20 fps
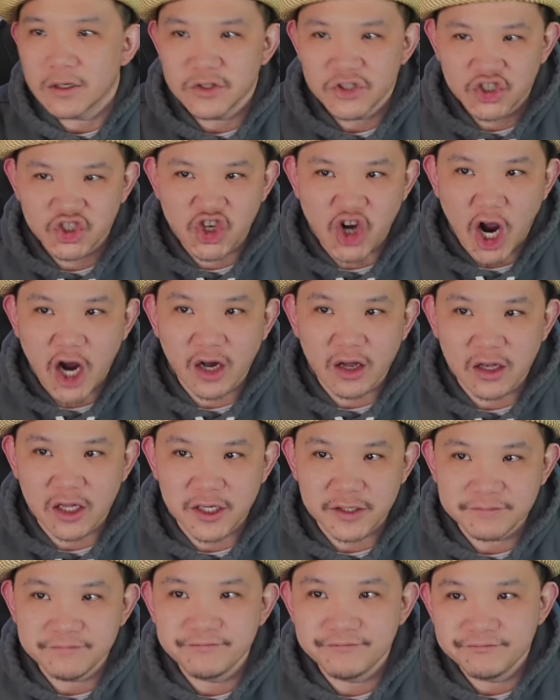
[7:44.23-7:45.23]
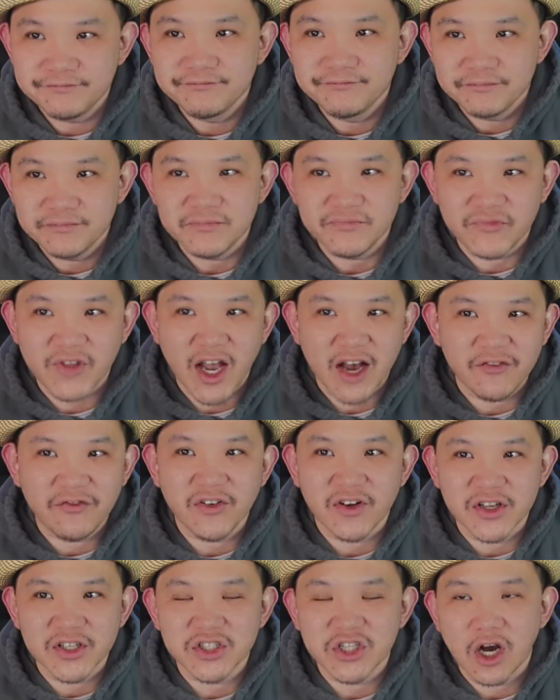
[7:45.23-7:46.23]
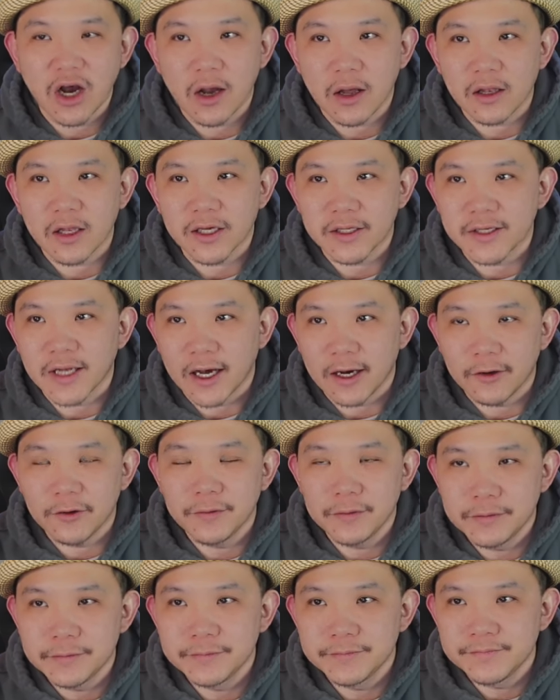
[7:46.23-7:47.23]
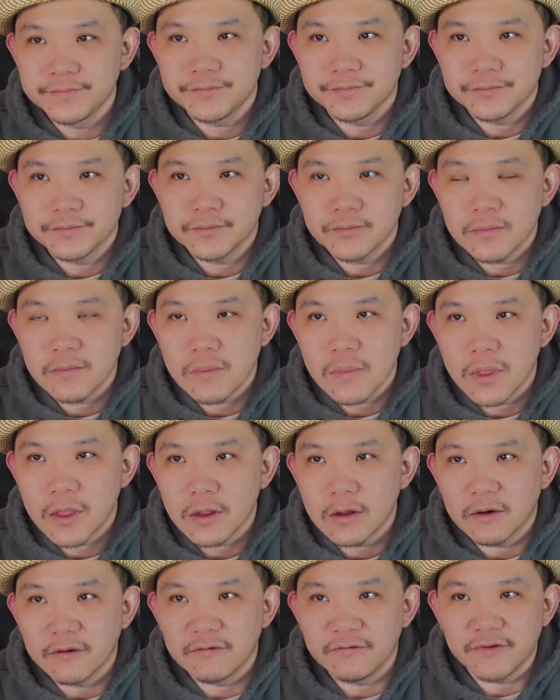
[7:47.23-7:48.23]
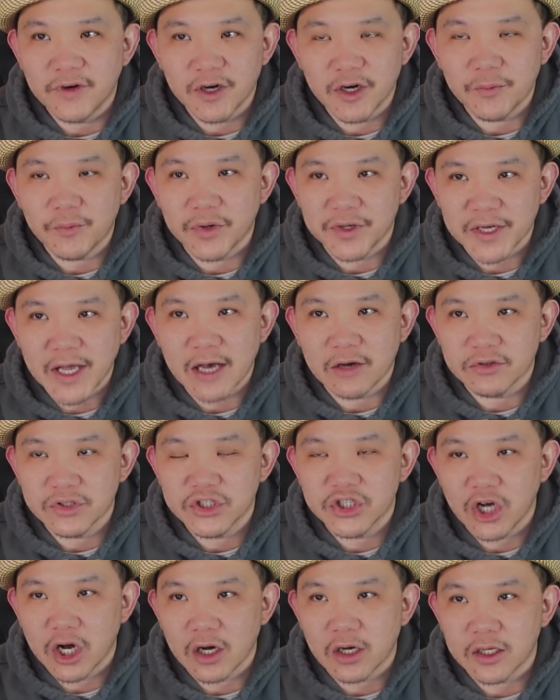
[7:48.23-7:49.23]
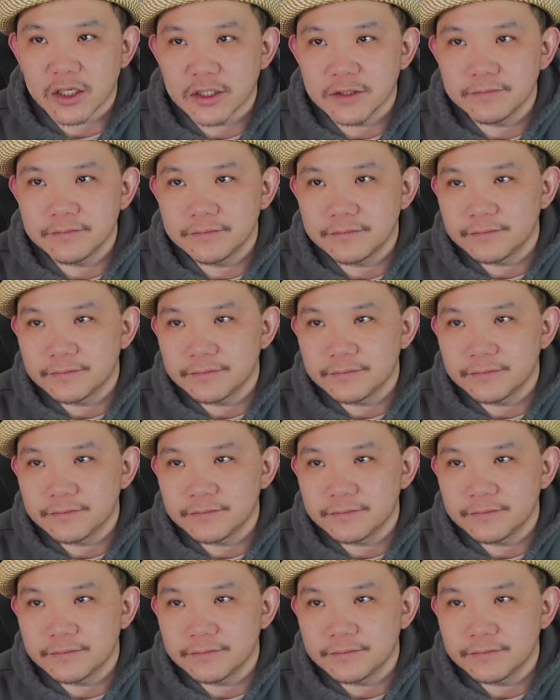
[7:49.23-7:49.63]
Chocolate, definitely chocolate now. Very pronounced chocolate.